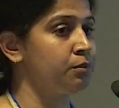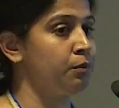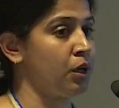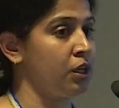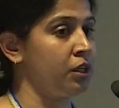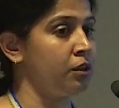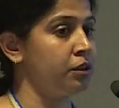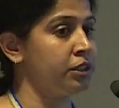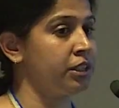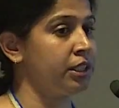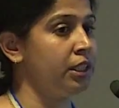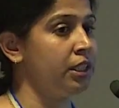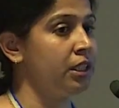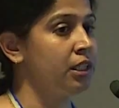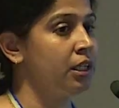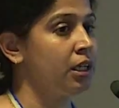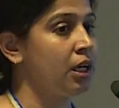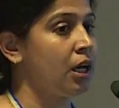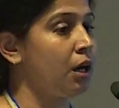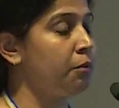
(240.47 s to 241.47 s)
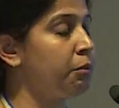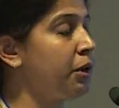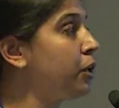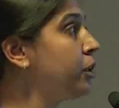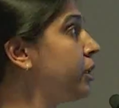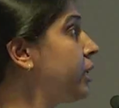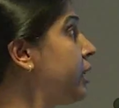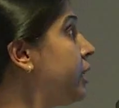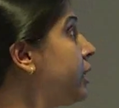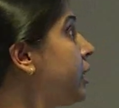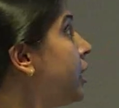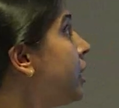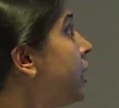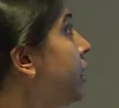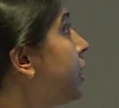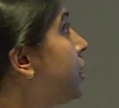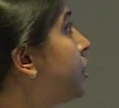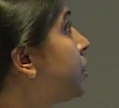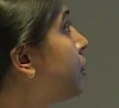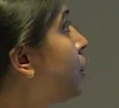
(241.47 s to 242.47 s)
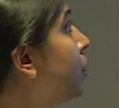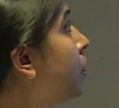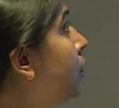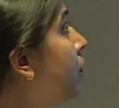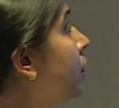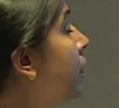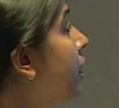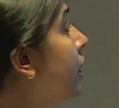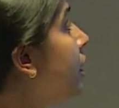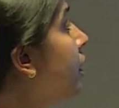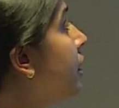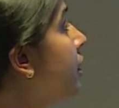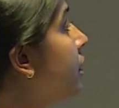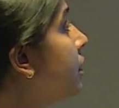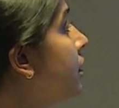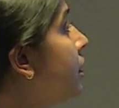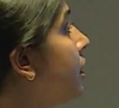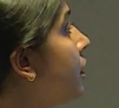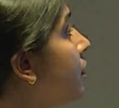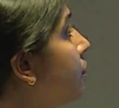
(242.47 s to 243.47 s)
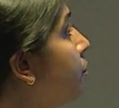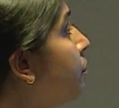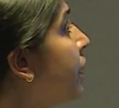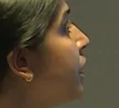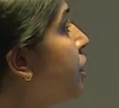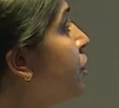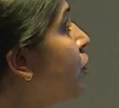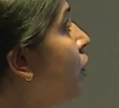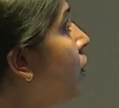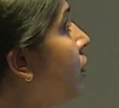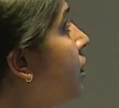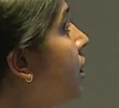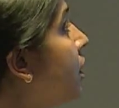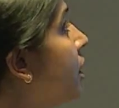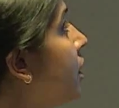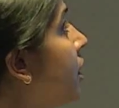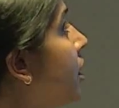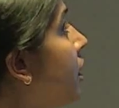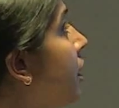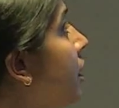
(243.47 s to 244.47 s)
biology about it. So based on the